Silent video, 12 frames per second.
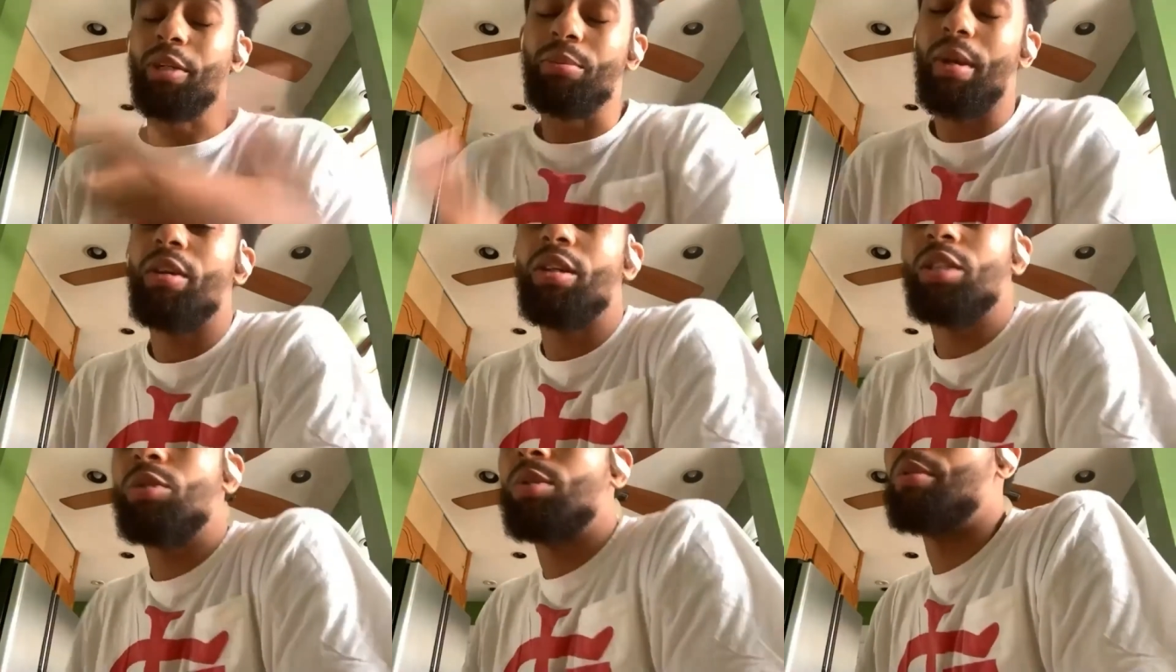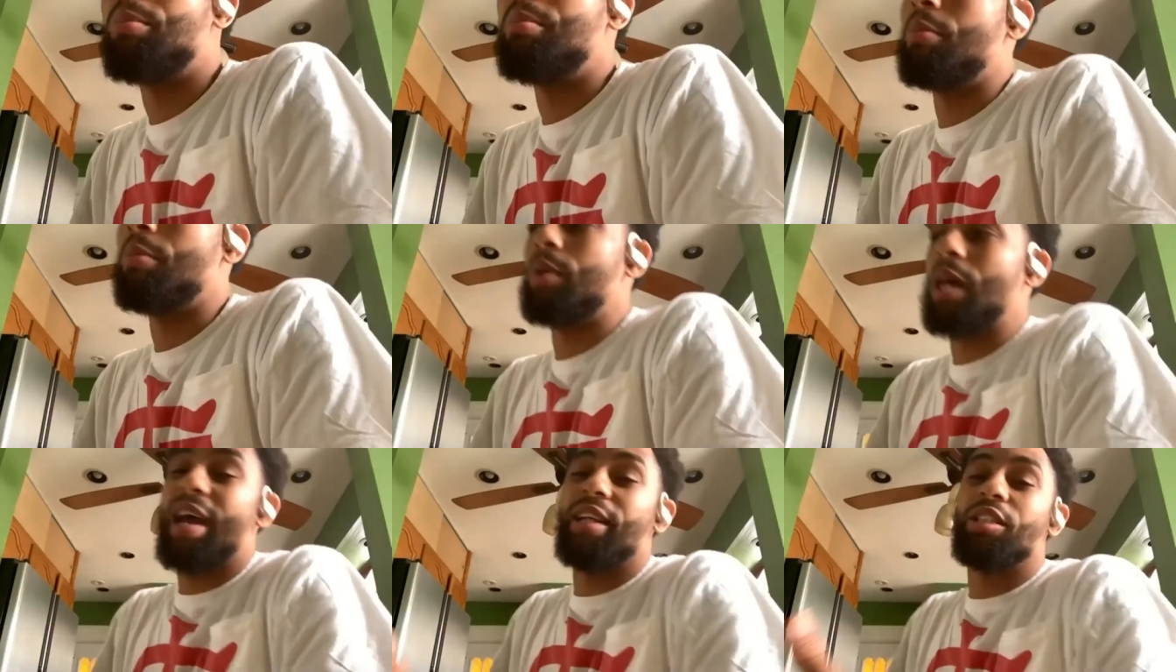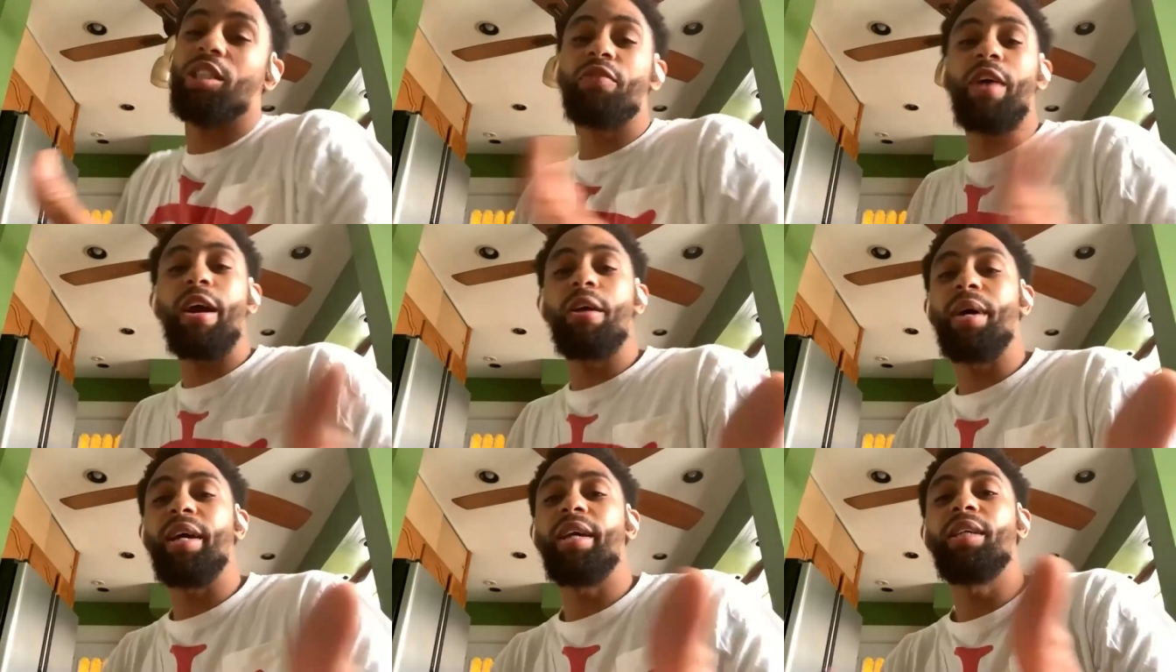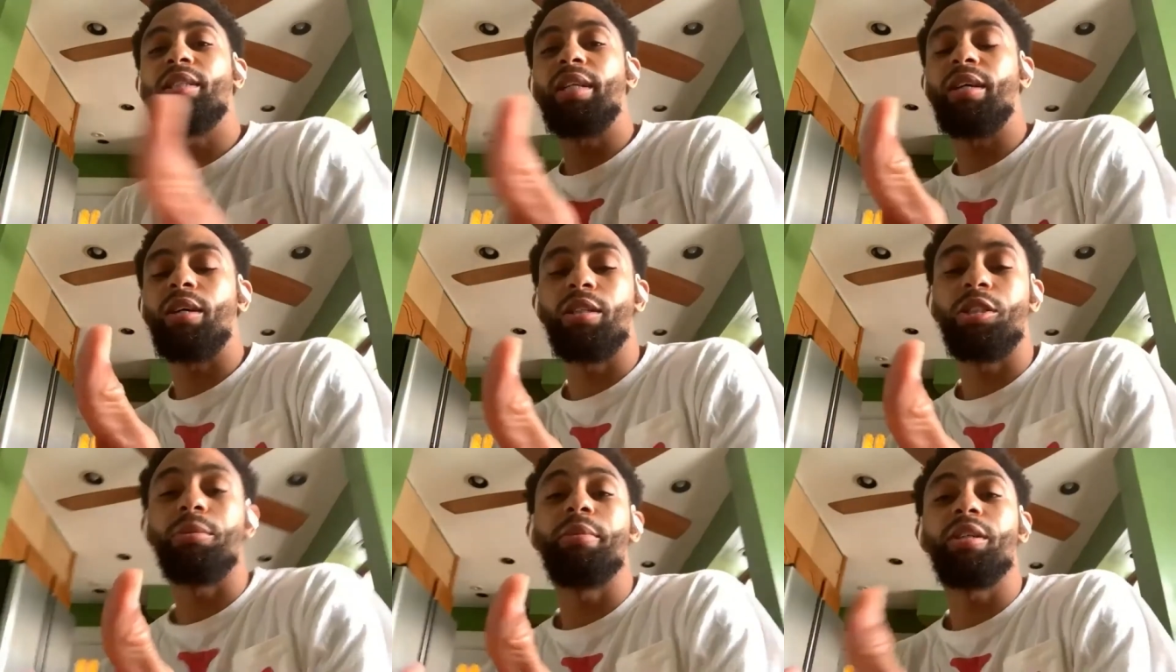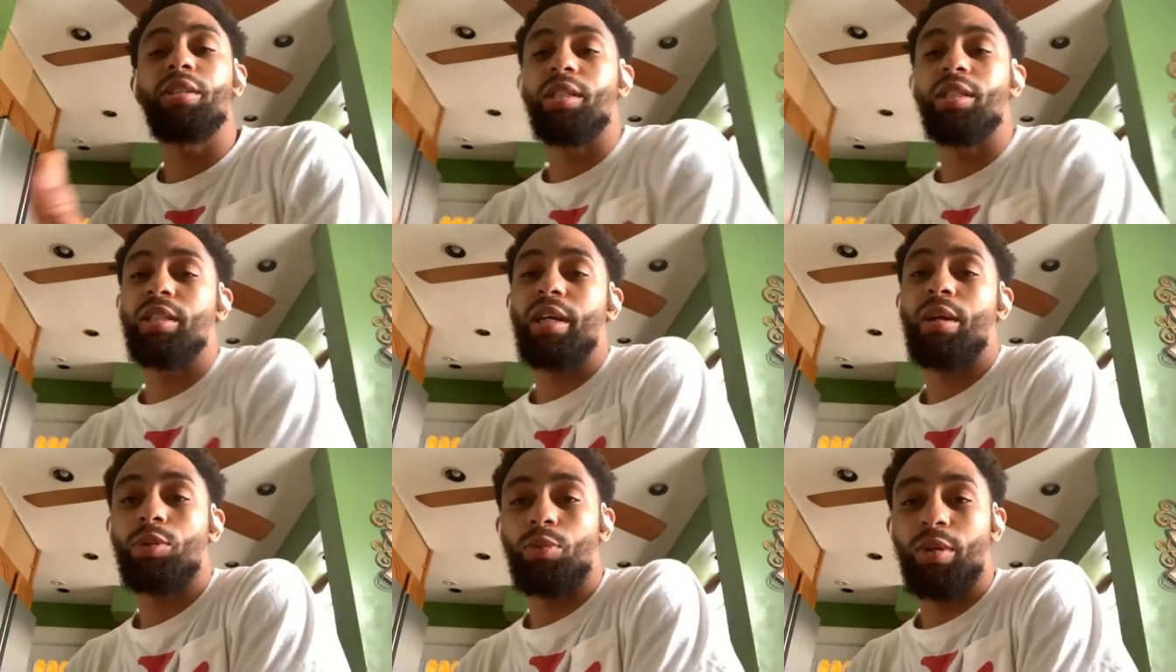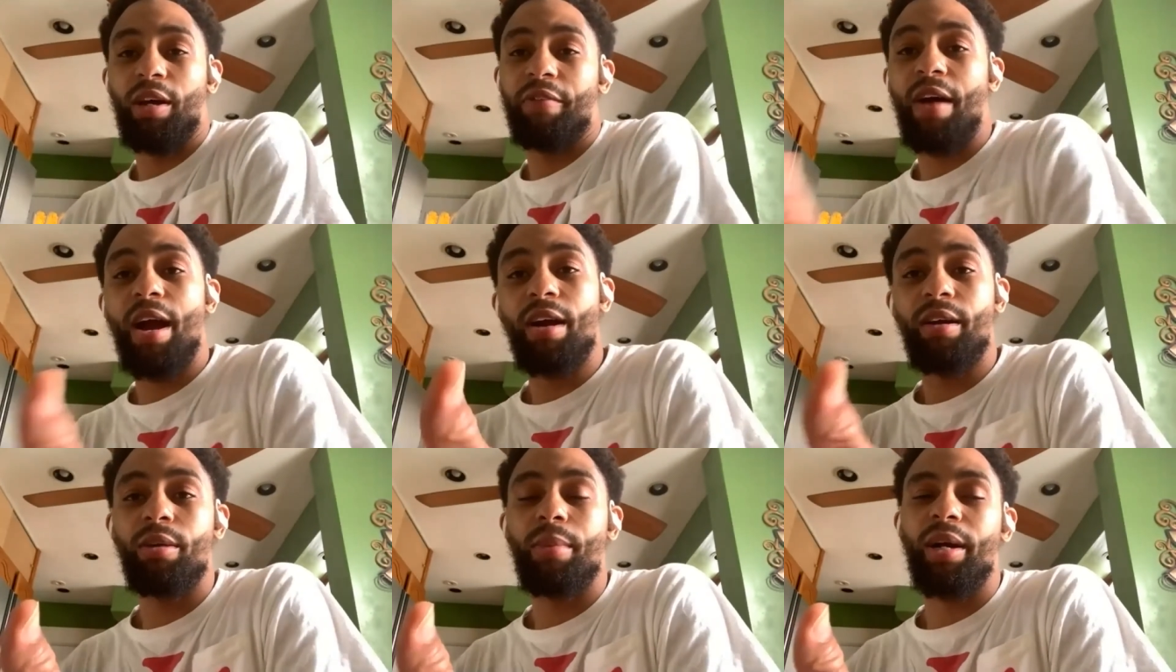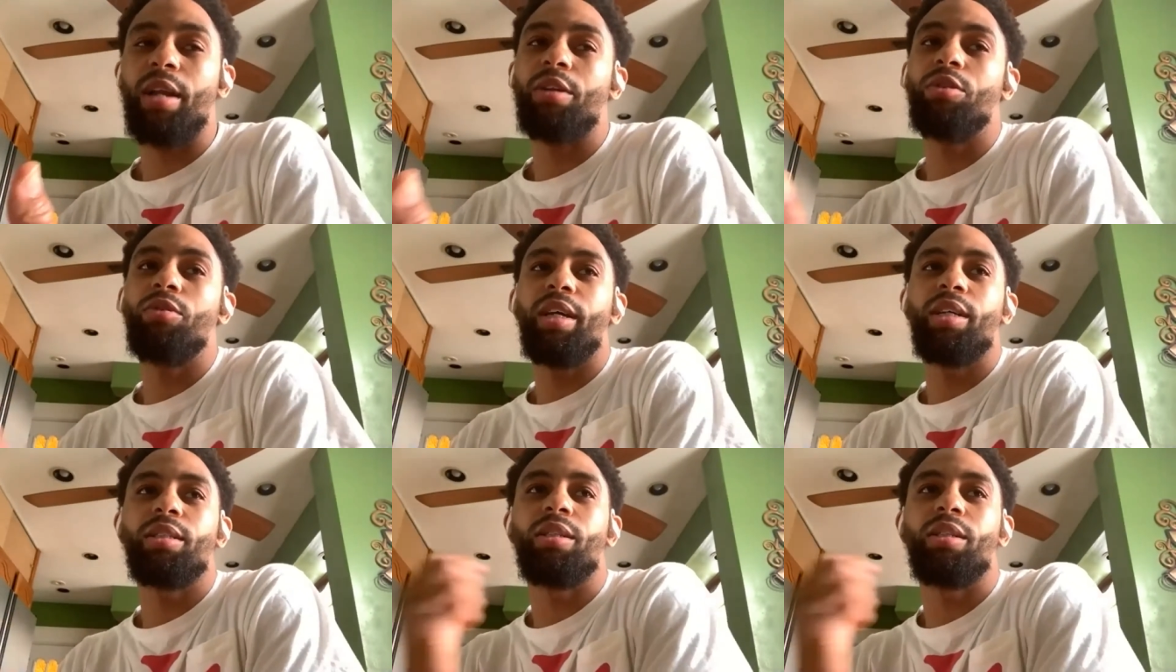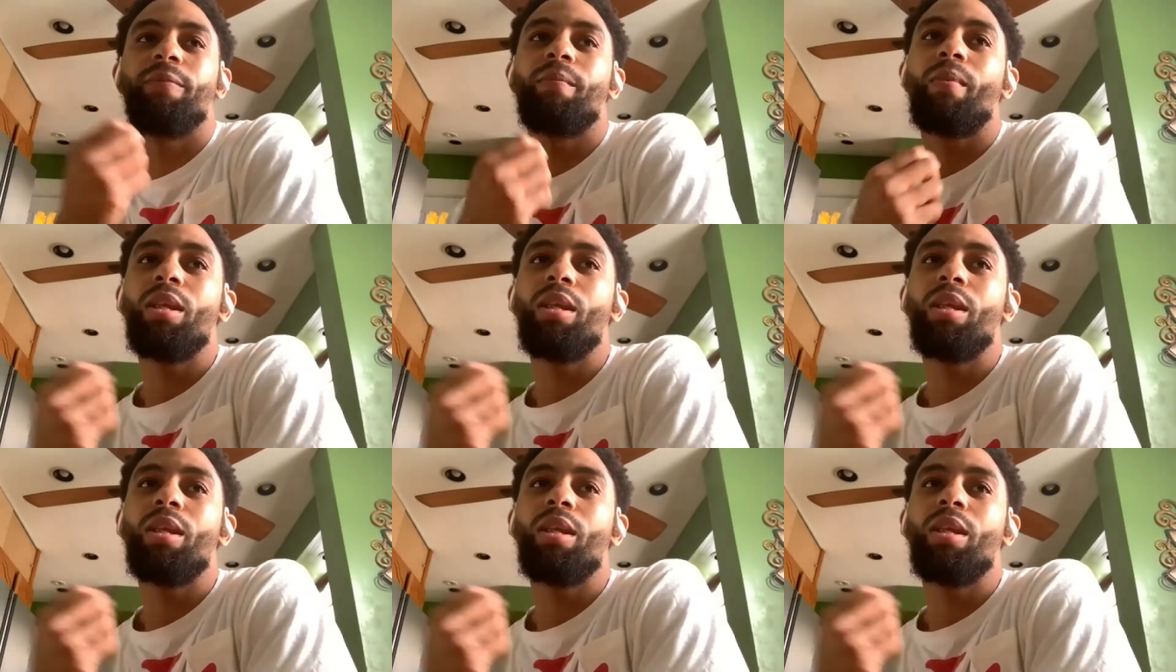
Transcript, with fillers: Because mind you, I had just fired my agent, Jameer's agent that I was with. I fired him. I got a new agent.